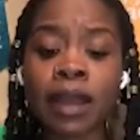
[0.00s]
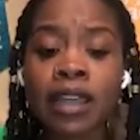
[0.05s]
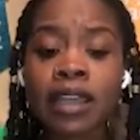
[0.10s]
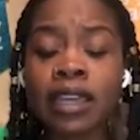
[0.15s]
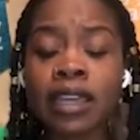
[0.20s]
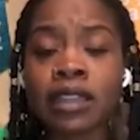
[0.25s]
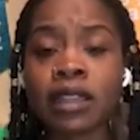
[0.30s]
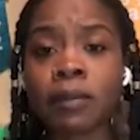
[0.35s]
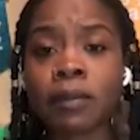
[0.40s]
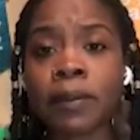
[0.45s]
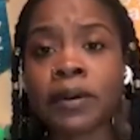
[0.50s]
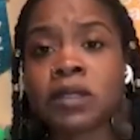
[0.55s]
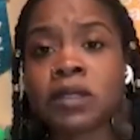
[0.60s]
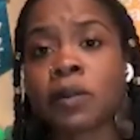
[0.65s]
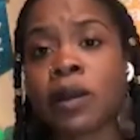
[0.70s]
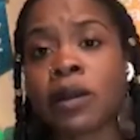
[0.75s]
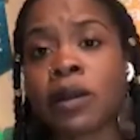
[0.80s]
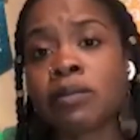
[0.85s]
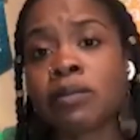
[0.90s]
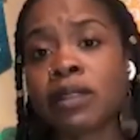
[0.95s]
In the
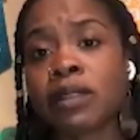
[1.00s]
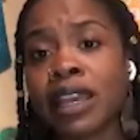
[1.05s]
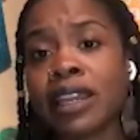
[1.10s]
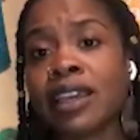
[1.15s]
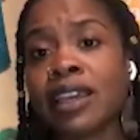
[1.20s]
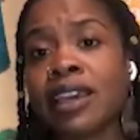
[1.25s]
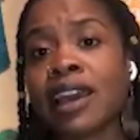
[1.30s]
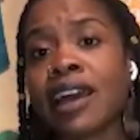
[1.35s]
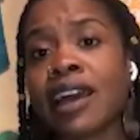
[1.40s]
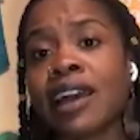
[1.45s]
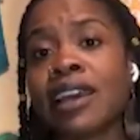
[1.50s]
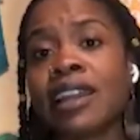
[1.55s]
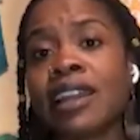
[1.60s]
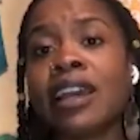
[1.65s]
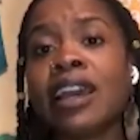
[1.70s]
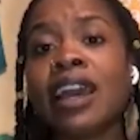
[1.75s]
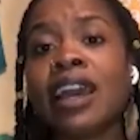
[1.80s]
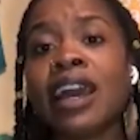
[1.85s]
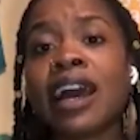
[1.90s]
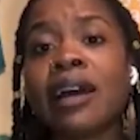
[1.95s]
postpartum planning guide,
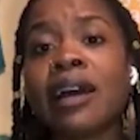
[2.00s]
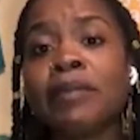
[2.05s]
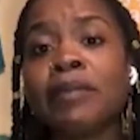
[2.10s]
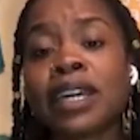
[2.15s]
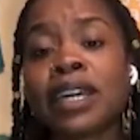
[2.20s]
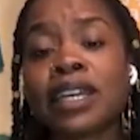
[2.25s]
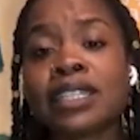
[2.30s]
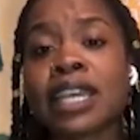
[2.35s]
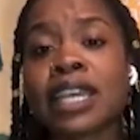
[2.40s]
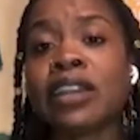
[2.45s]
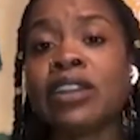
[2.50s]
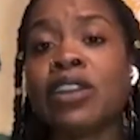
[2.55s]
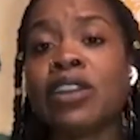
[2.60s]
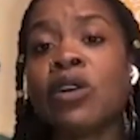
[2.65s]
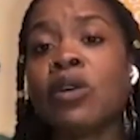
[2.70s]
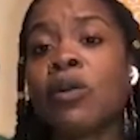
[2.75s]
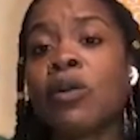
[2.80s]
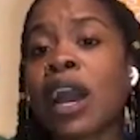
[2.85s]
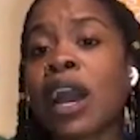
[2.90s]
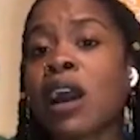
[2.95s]
because I
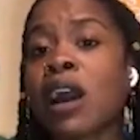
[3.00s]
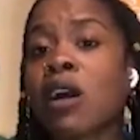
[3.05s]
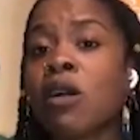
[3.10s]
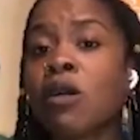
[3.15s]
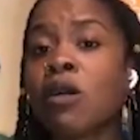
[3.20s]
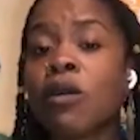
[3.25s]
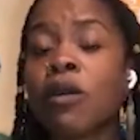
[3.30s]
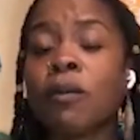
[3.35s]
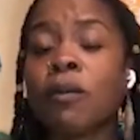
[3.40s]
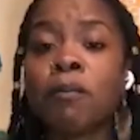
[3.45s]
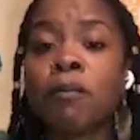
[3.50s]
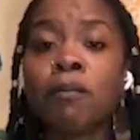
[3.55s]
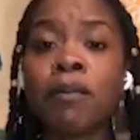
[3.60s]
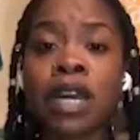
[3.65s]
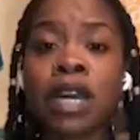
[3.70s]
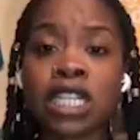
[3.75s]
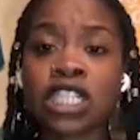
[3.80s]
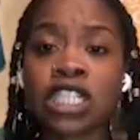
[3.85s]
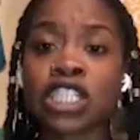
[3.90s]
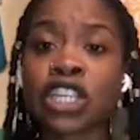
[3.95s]
know how
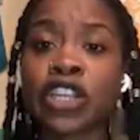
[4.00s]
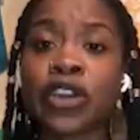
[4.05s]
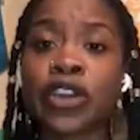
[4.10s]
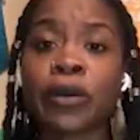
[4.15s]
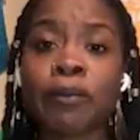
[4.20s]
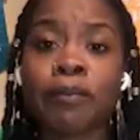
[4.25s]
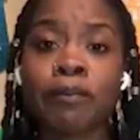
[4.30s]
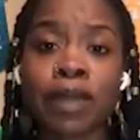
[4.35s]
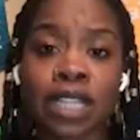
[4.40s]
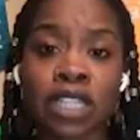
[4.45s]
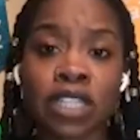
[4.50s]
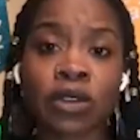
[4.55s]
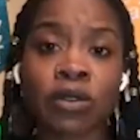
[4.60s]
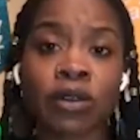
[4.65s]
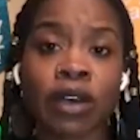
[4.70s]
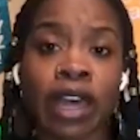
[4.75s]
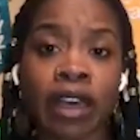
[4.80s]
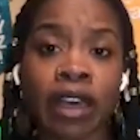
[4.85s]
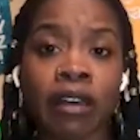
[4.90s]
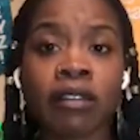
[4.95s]
much your mental
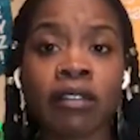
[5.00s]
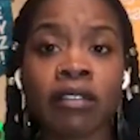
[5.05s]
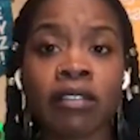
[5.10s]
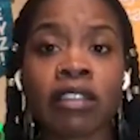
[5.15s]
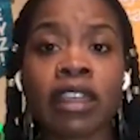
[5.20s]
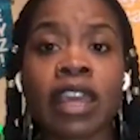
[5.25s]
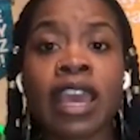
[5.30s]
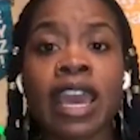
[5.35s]
health